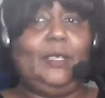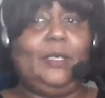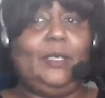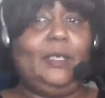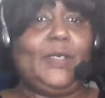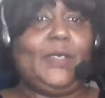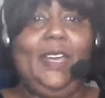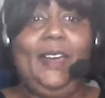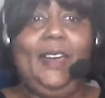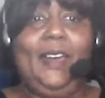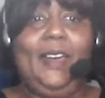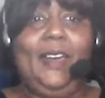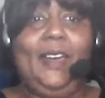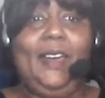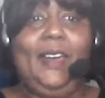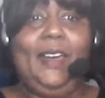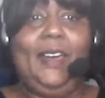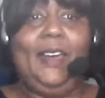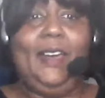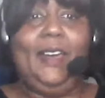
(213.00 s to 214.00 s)
it's been
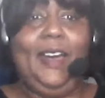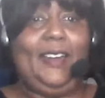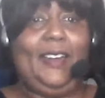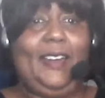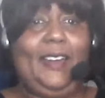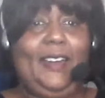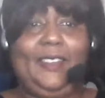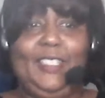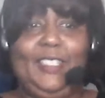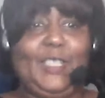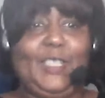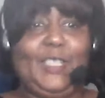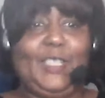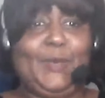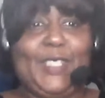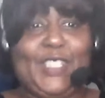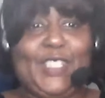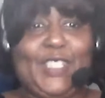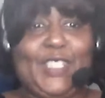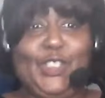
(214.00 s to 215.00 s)
suggested to
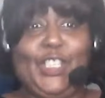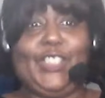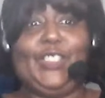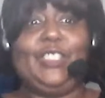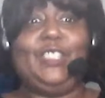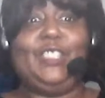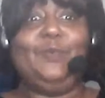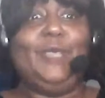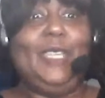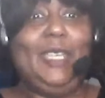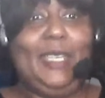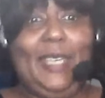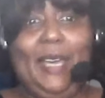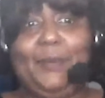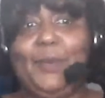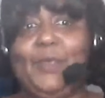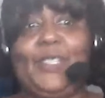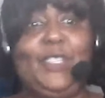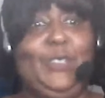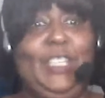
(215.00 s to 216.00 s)
me, and a lot of people say
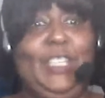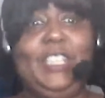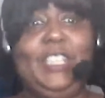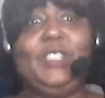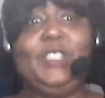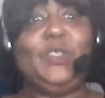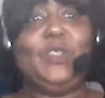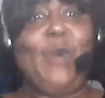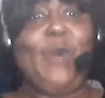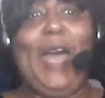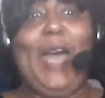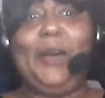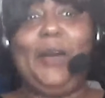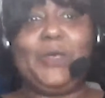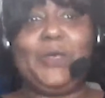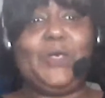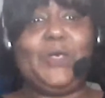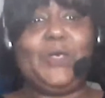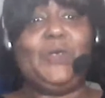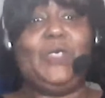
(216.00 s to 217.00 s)
you need to do how
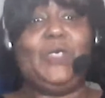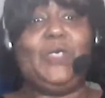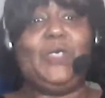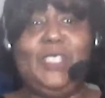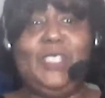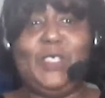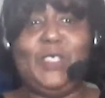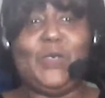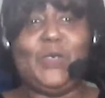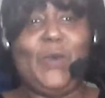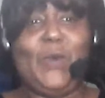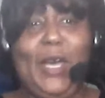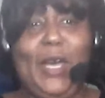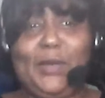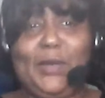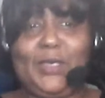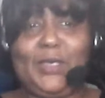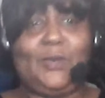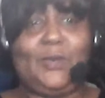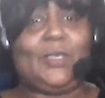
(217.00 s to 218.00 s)
to's. You need to do how
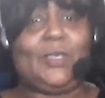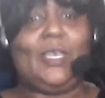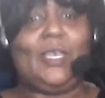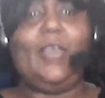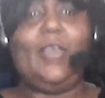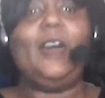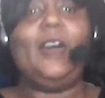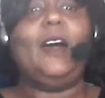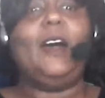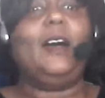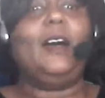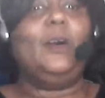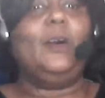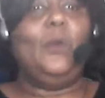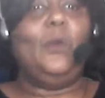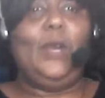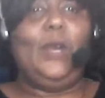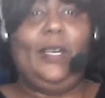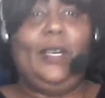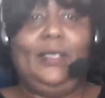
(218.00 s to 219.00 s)
to's.
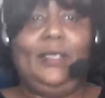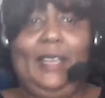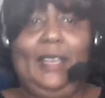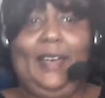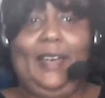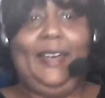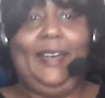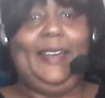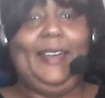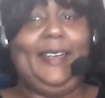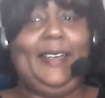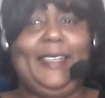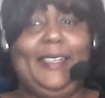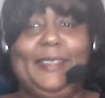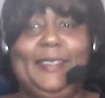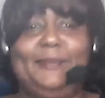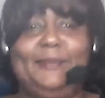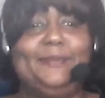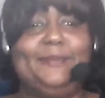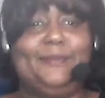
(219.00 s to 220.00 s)
Well,
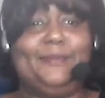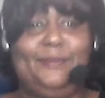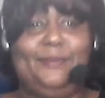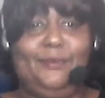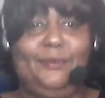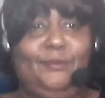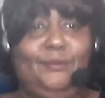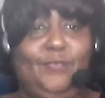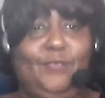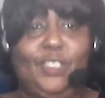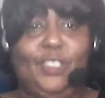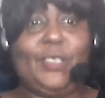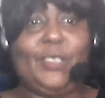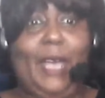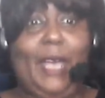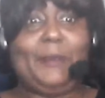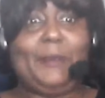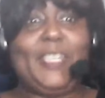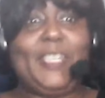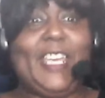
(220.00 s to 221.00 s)
I'm
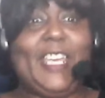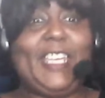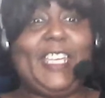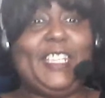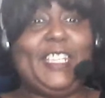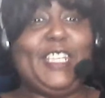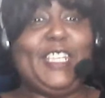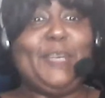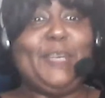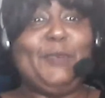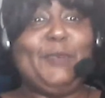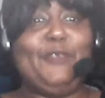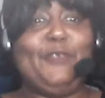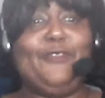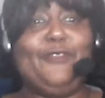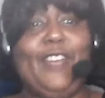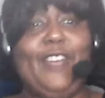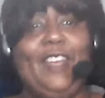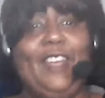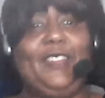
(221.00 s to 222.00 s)
taking a leap of
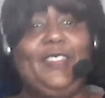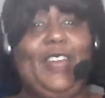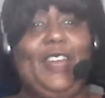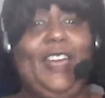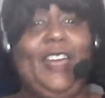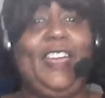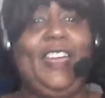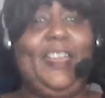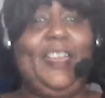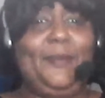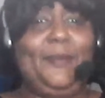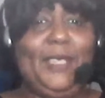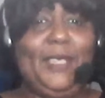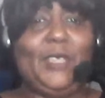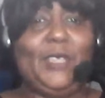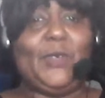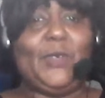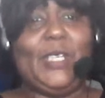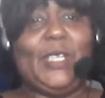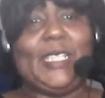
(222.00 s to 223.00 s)
faith. I had many
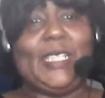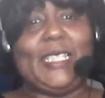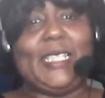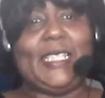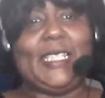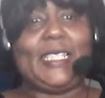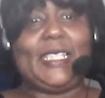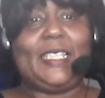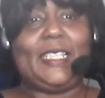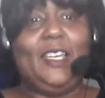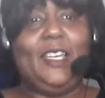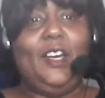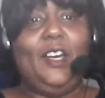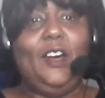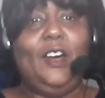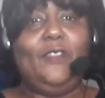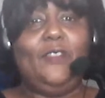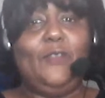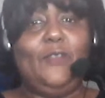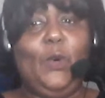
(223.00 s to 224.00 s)
reasons
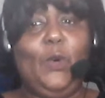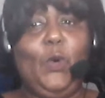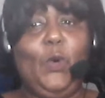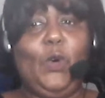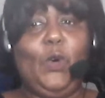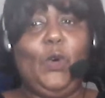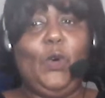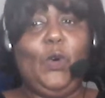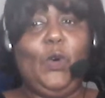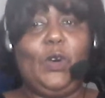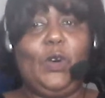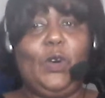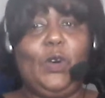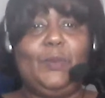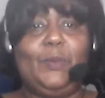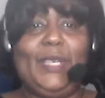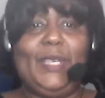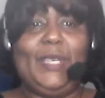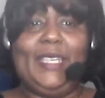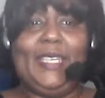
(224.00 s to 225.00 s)
for
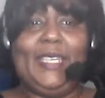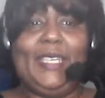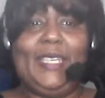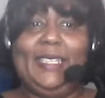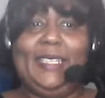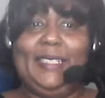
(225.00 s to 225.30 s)
being,